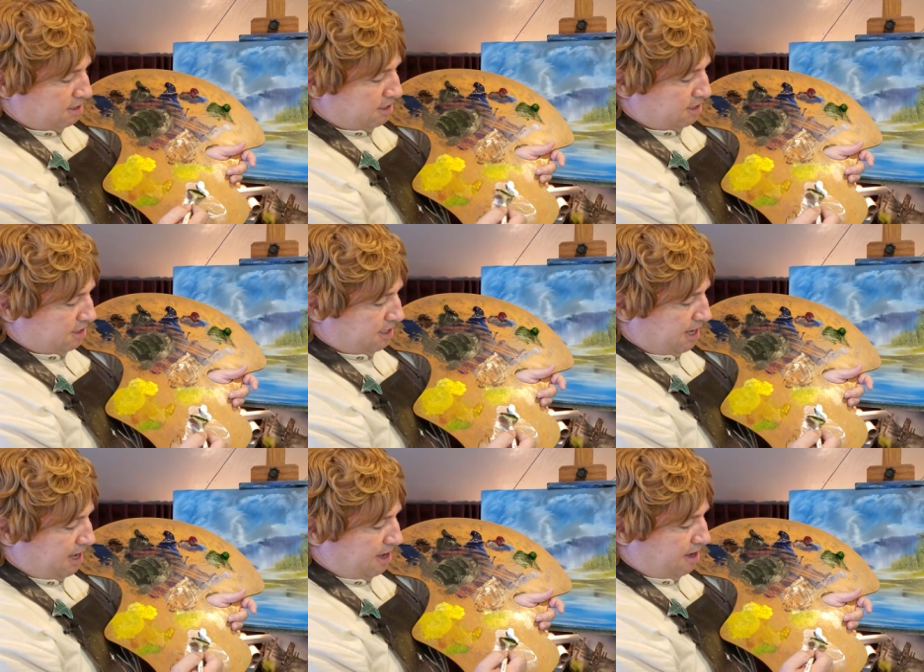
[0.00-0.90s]
just
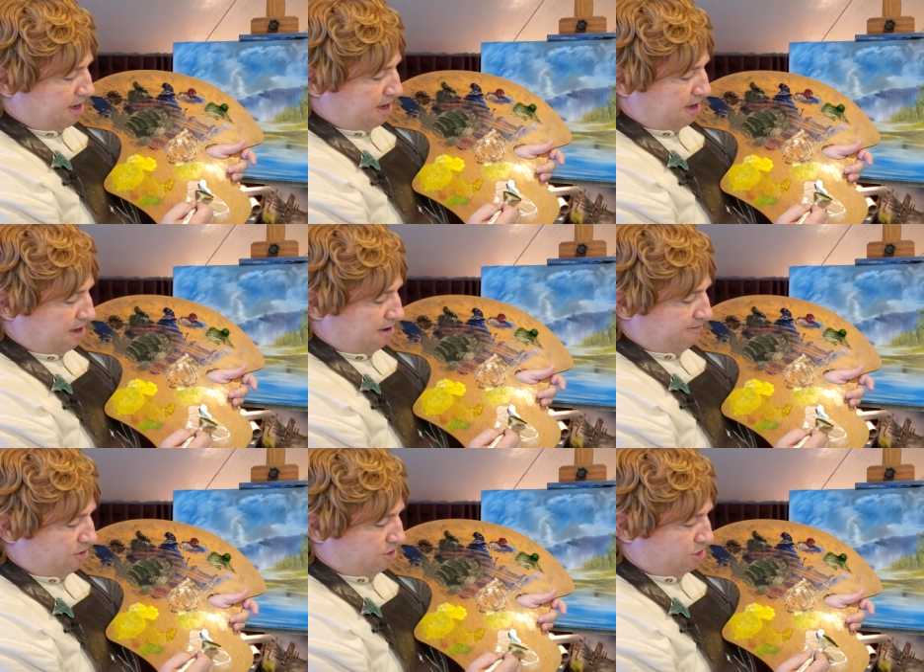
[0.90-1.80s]

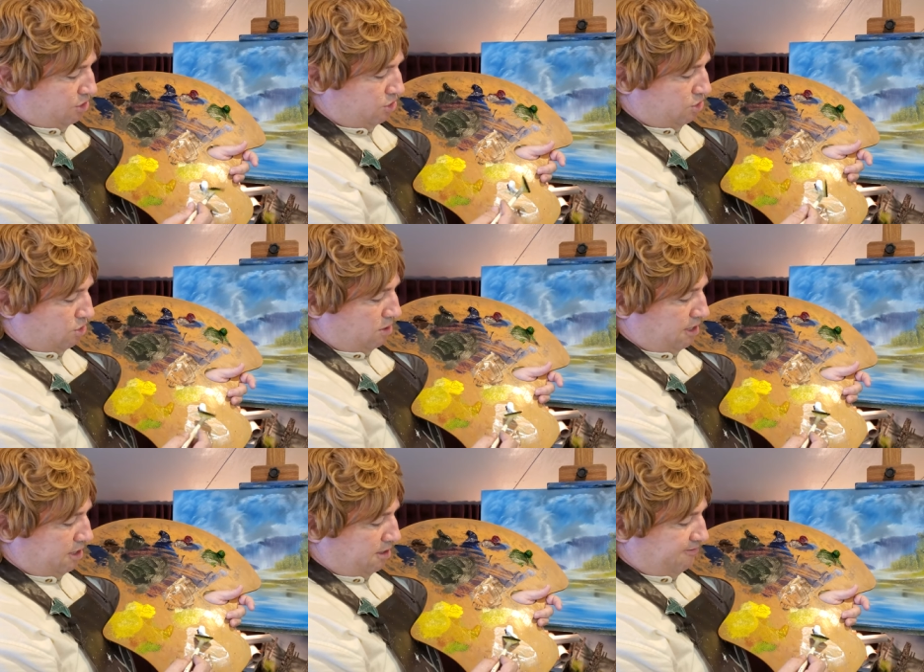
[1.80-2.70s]
ever so
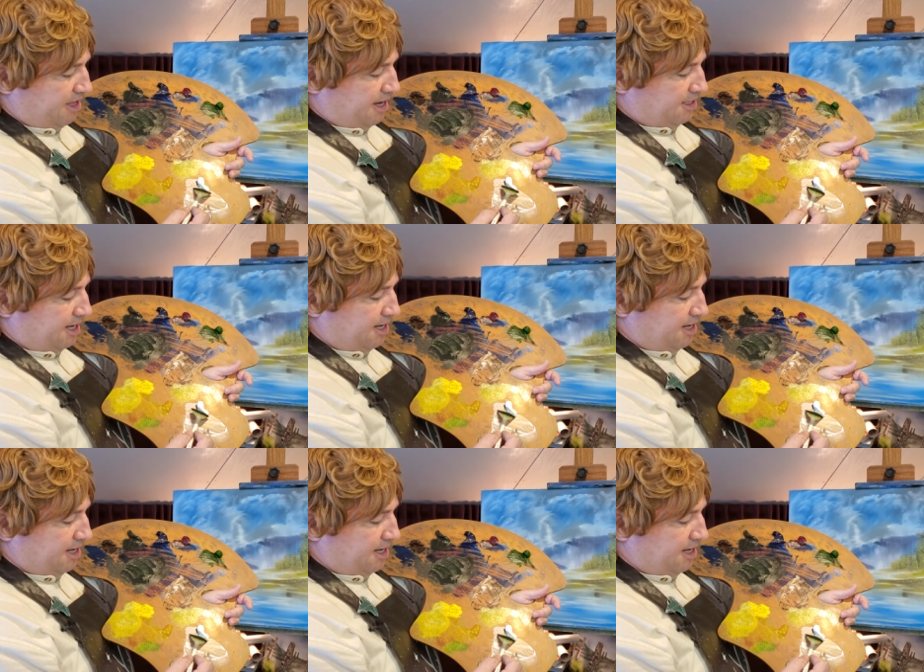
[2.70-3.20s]
little of that